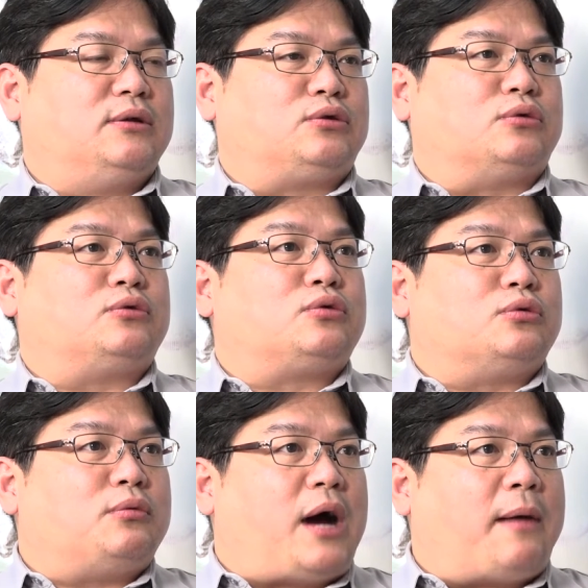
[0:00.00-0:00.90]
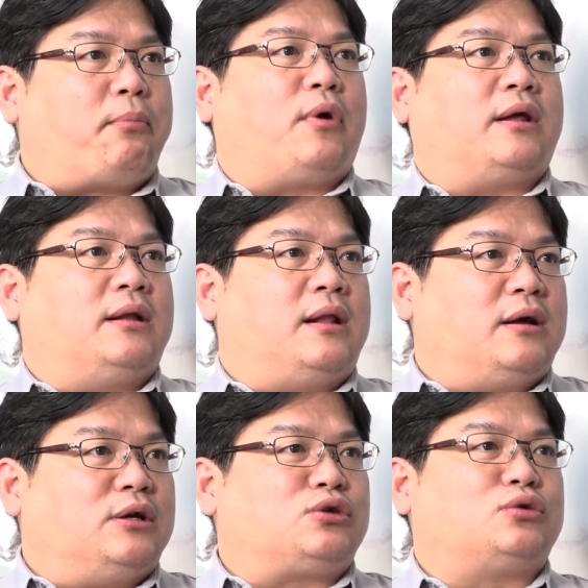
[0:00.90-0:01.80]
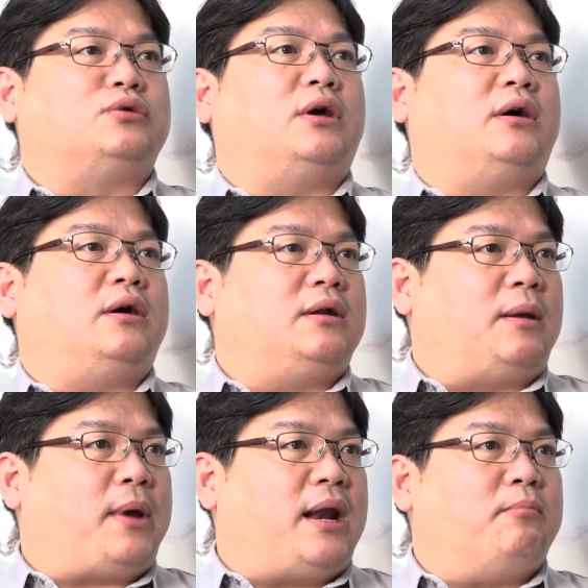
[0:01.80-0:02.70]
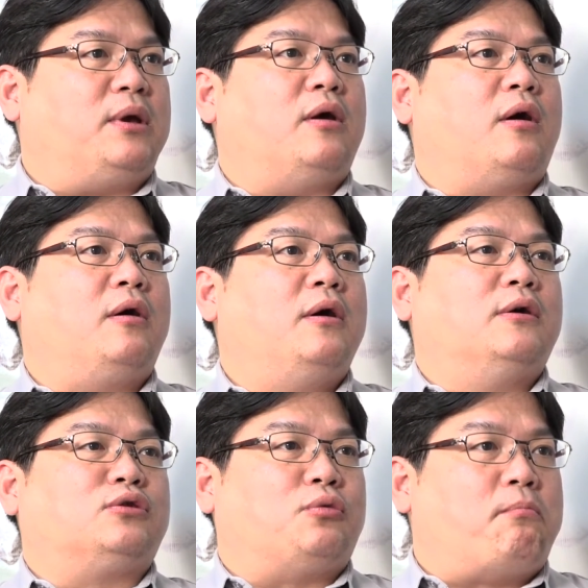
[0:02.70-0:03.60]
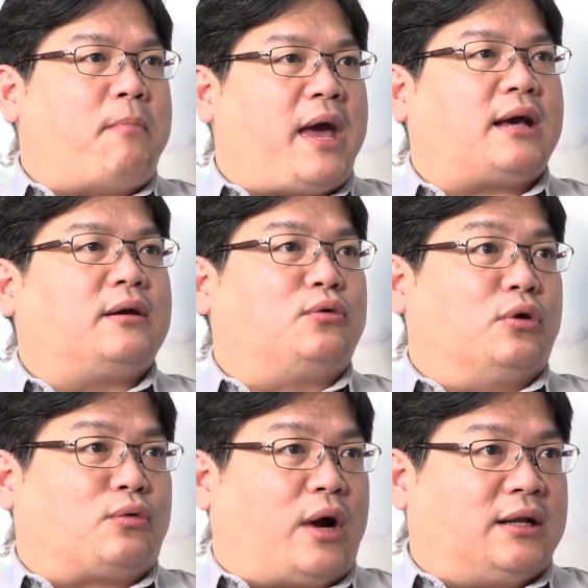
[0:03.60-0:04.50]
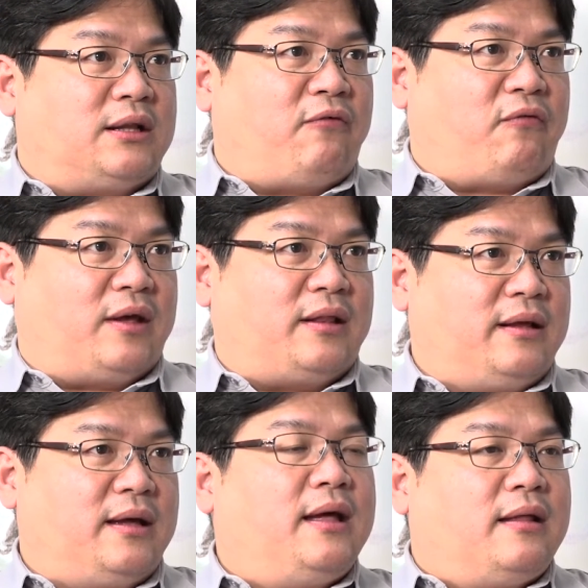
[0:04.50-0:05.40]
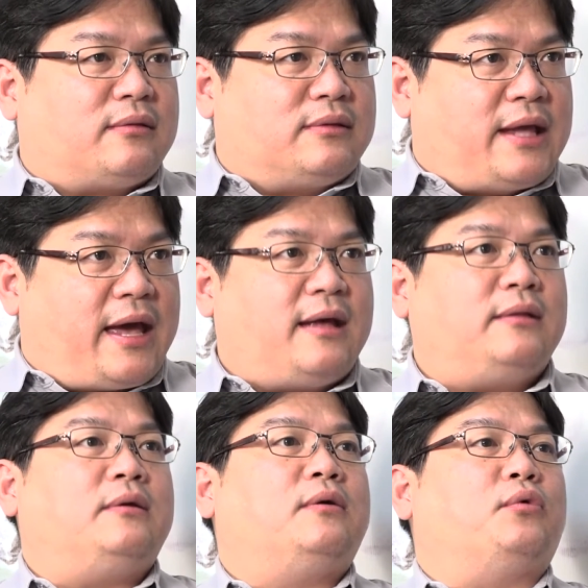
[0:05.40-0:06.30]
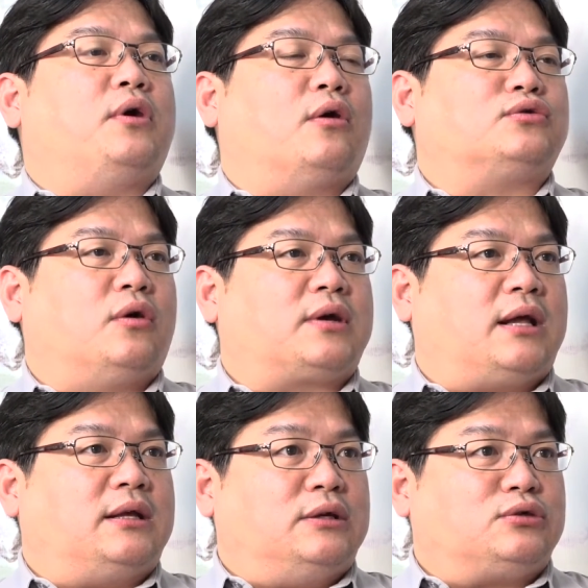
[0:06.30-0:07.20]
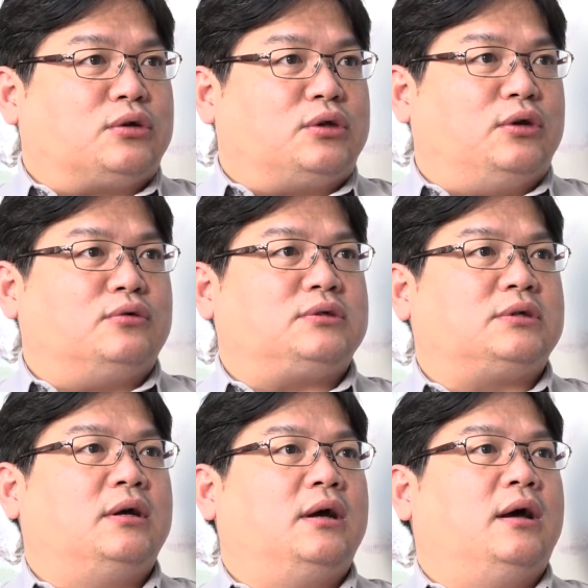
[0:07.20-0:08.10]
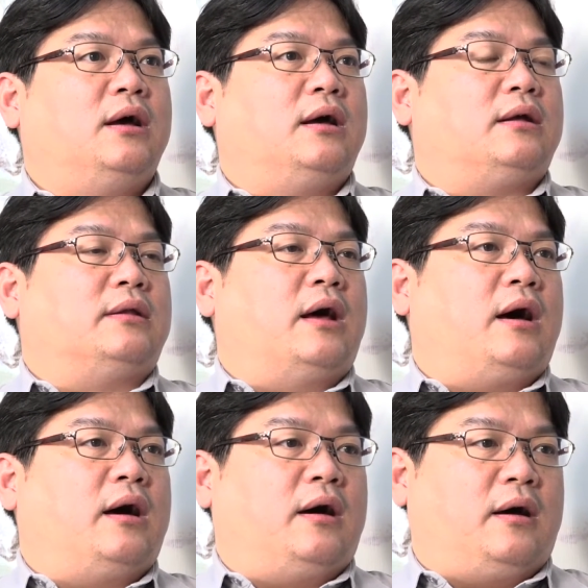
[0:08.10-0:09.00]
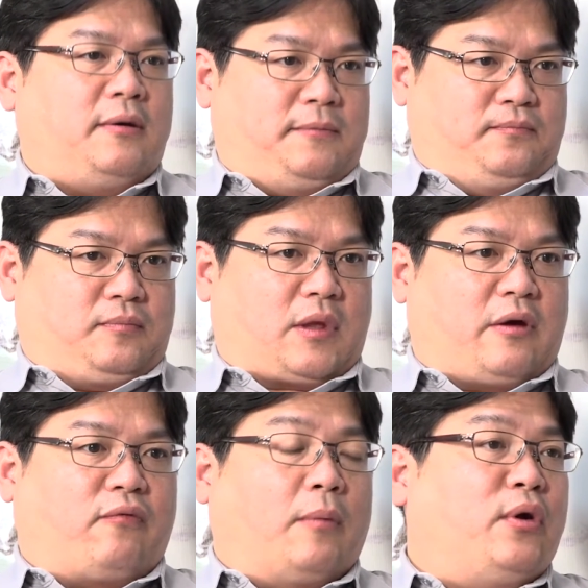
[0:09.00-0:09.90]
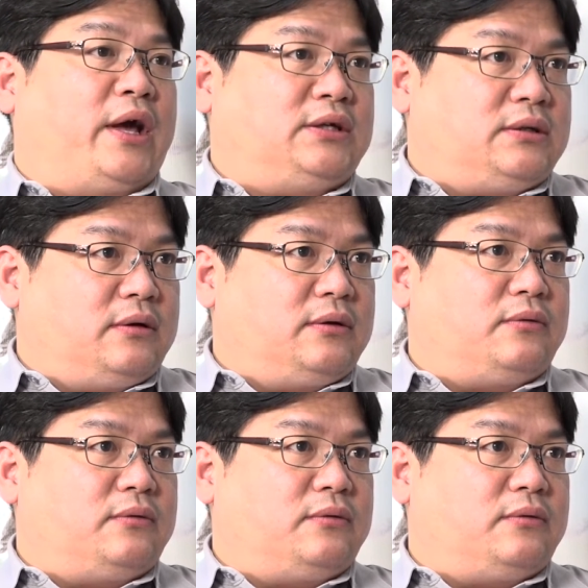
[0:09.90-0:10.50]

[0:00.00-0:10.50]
to operate the extruder, the pellet mill, to make good quality feed. Then we also can introduce the formulation